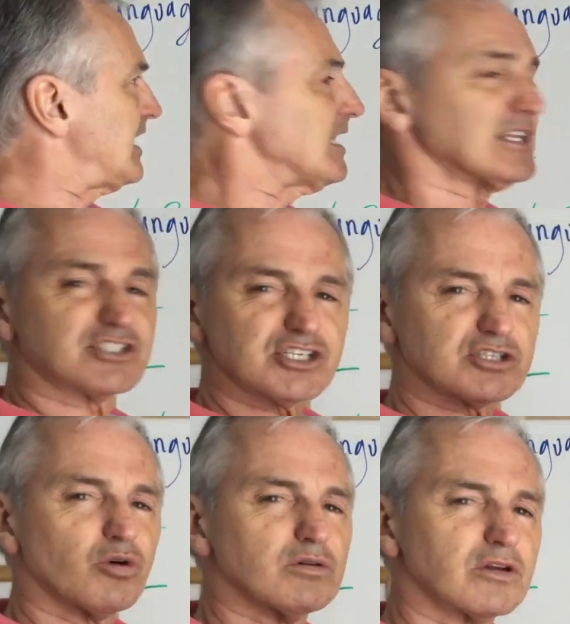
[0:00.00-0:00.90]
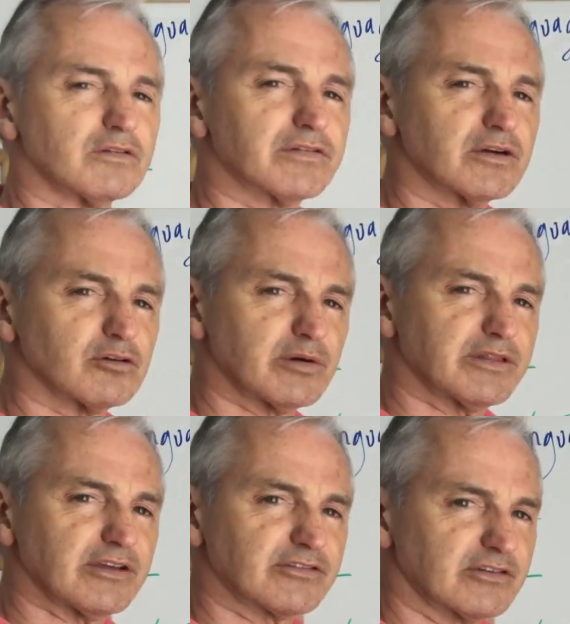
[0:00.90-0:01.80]
let's just go a little further with
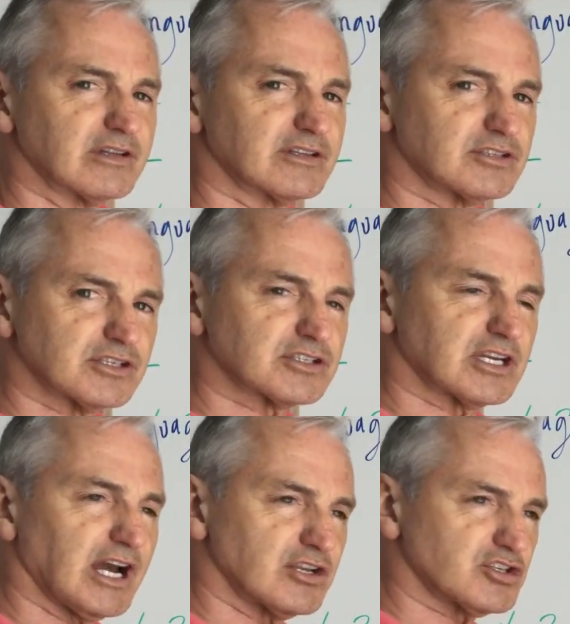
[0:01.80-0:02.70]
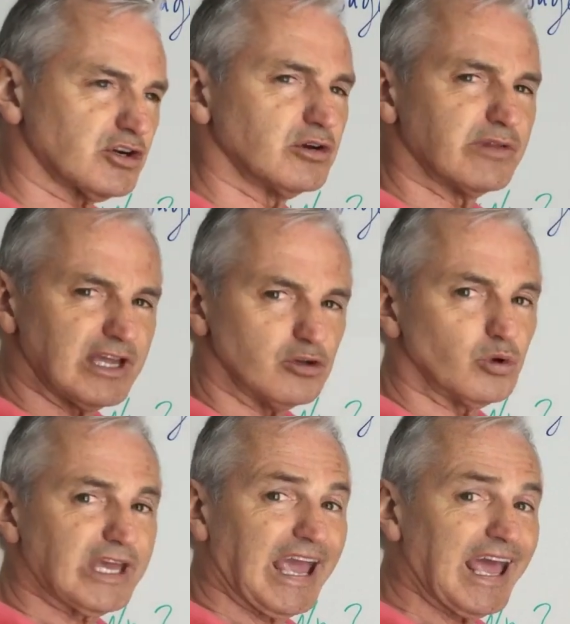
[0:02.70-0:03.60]
this, just to kind of show you that you
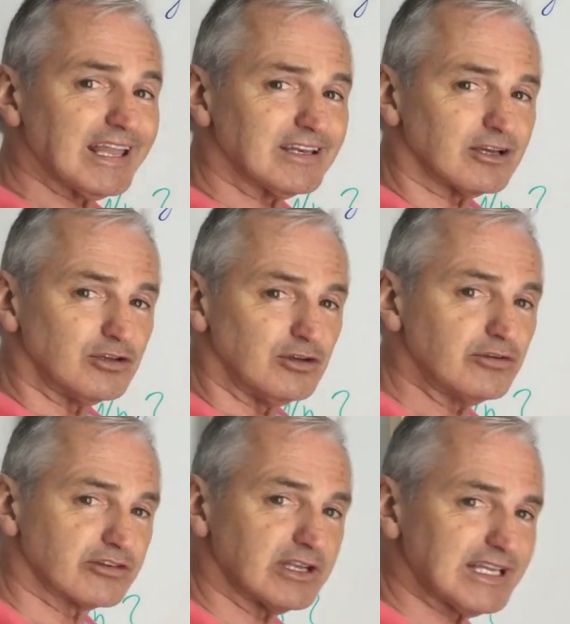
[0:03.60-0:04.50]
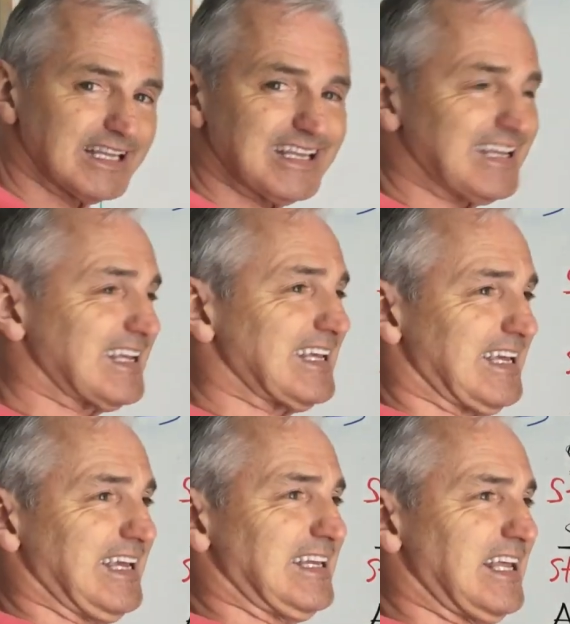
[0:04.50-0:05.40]
can use it
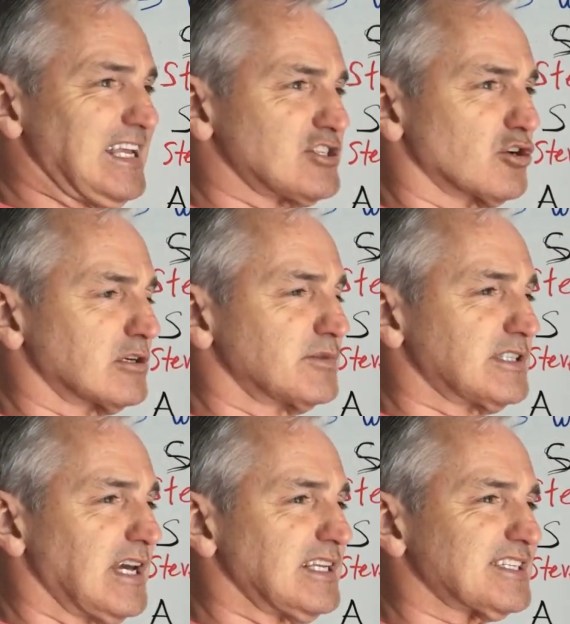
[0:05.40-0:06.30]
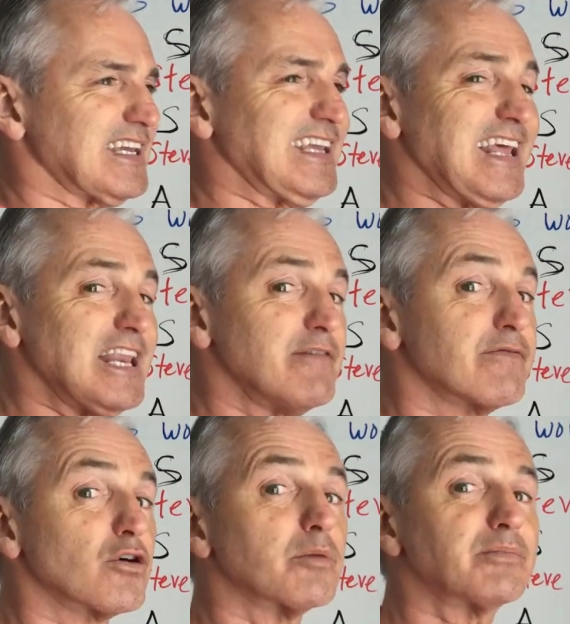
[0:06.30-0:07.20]
in any circumstance, in any
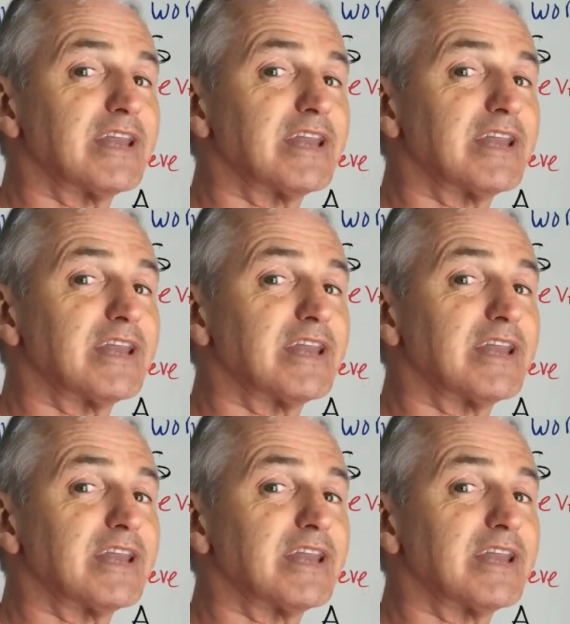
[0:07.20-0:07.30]
verb